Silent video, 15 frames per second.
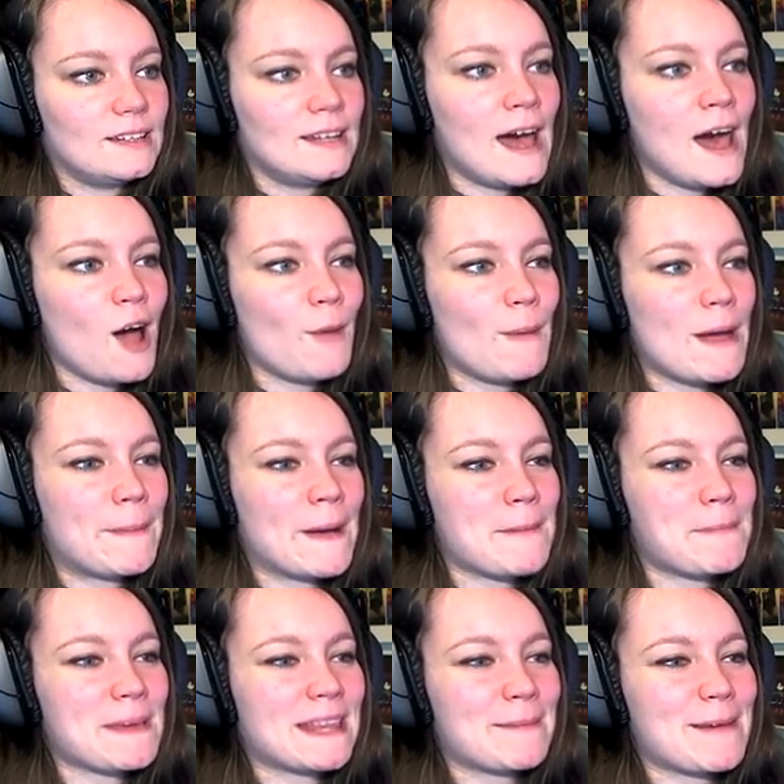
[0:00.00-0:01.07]
No, my
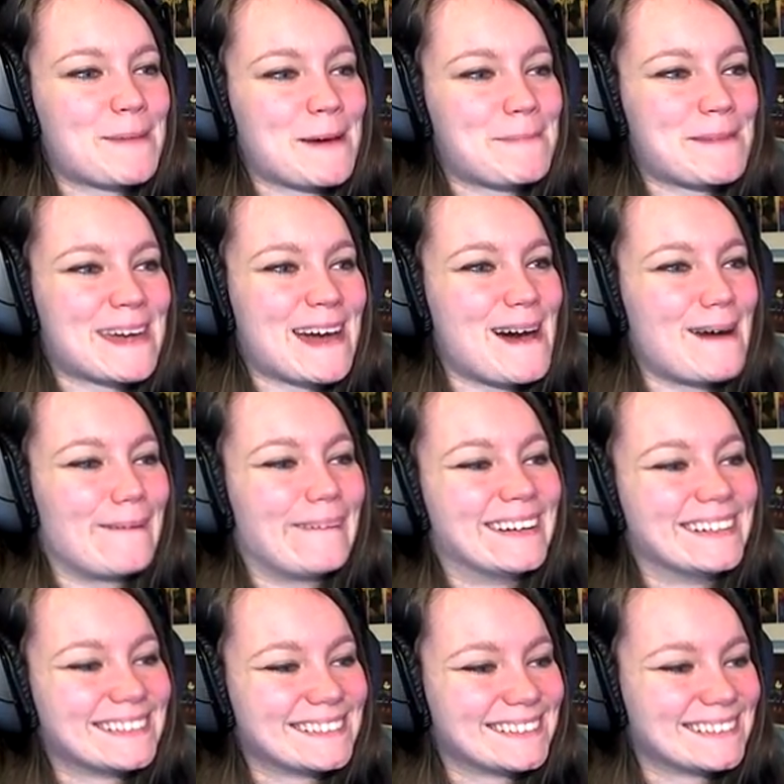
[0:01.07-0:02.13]
puppy! Let my puppy go!
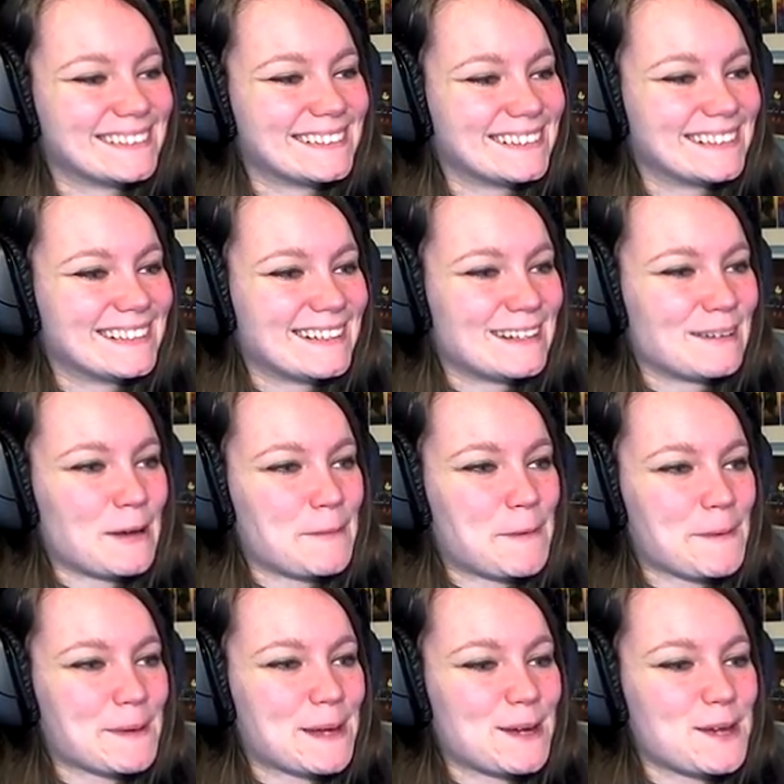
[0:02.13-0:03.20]
Let my
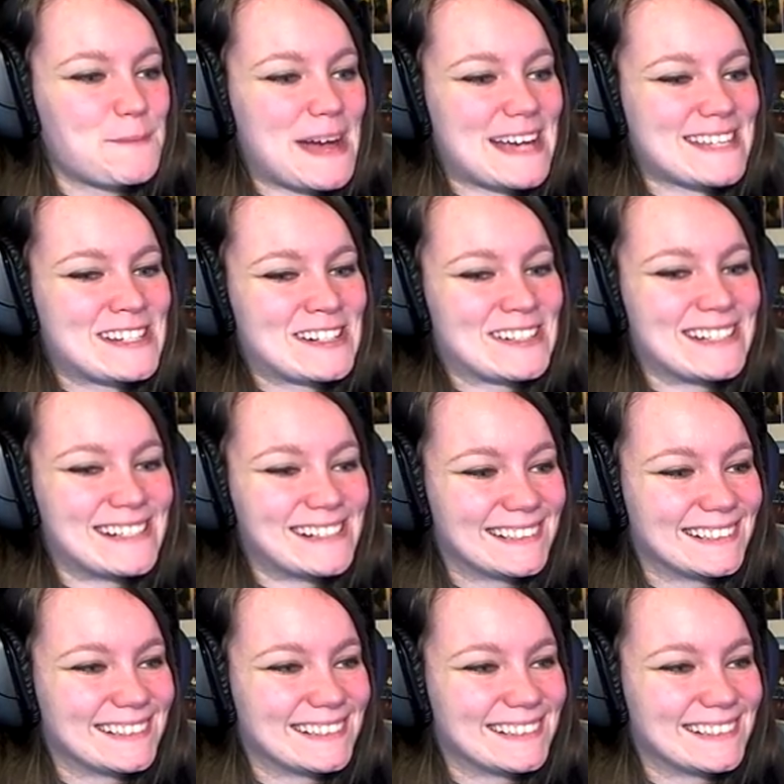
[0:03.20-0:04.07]
puppy go, you bastard!